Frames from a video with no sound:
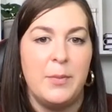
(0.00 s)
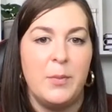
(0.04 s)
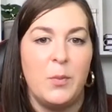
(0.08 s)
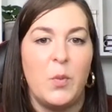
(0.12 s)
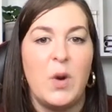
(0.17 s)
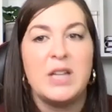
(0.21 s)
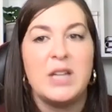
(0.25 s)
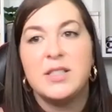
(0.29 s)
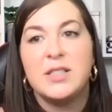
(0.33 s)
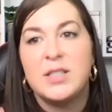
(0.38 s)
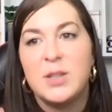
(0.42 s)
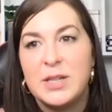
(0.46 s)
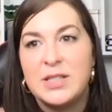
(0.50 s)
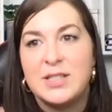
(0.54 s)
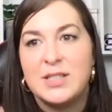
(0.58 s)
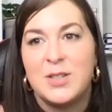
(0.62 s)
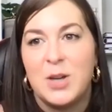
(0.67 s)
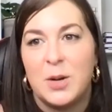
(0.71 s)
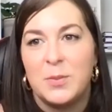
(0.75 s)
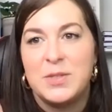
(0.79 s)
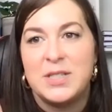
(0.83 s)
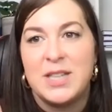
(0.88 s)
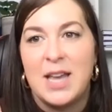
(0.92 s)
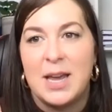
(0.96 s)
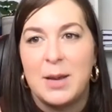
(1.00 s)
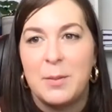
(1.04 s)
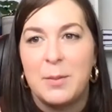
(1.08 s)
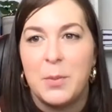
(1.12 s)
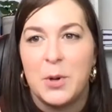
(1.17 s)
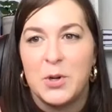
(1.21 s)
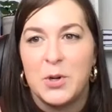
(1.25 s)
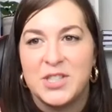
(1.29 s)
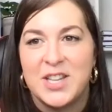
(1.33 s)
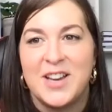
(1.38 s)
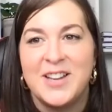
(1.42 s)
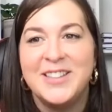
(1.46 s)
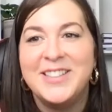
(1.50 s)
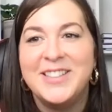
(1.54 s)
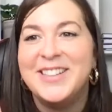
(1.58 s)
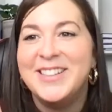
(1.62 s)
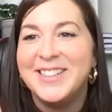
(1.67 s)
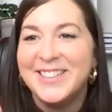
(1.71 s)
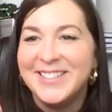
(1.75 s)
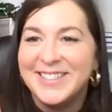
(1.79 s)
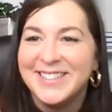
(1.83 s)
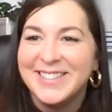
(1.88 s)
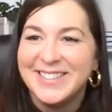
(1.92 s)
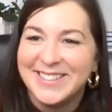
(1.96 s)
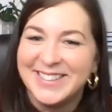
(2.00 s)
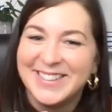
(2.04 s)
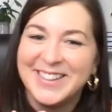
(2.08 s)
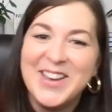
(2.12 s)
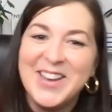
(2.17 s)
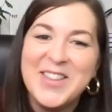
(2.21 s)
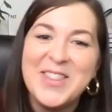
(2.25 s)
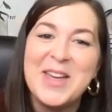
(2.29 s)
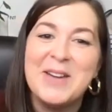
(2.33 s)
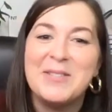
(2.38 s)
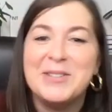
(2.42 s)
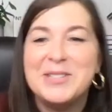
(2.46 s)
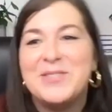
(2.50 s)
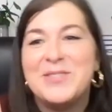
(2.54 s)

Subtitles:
One, so he stopped saying Bozza. That